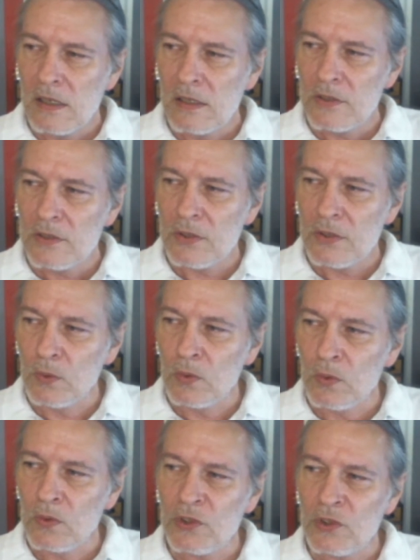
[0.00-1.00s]

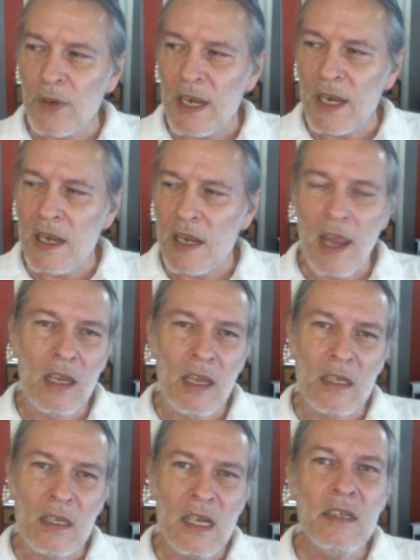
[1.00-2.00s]
to try
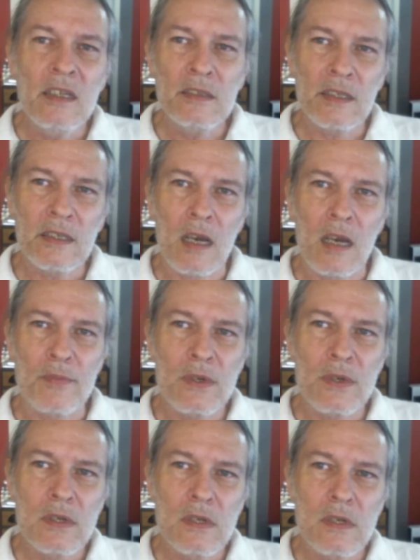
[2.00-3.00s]
and heat it up,
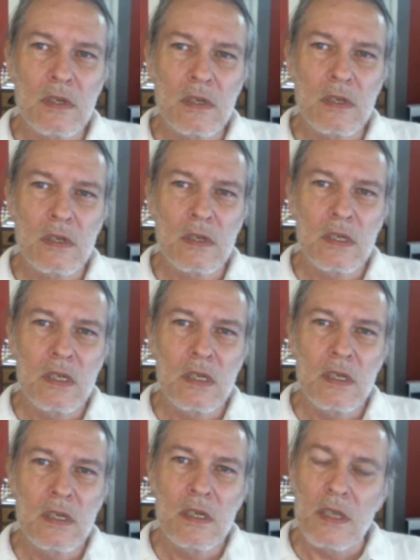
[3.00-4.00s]

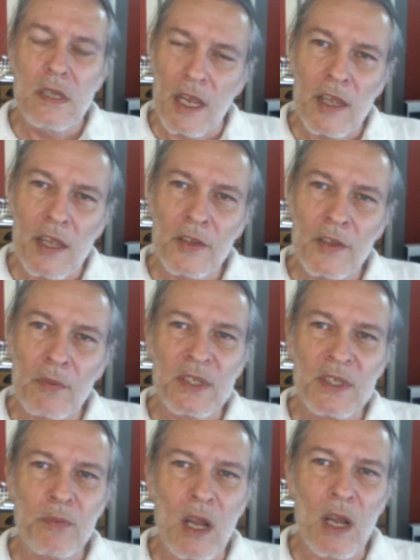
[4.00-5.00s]
and there was
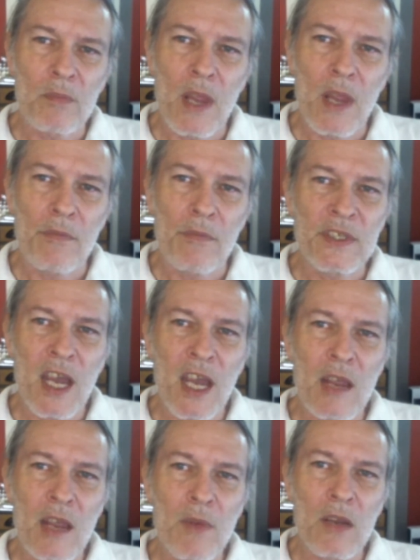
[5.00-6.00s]
a problem. Every
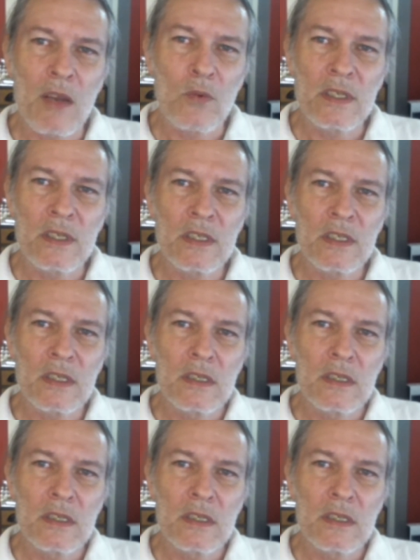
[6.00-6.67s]
time I went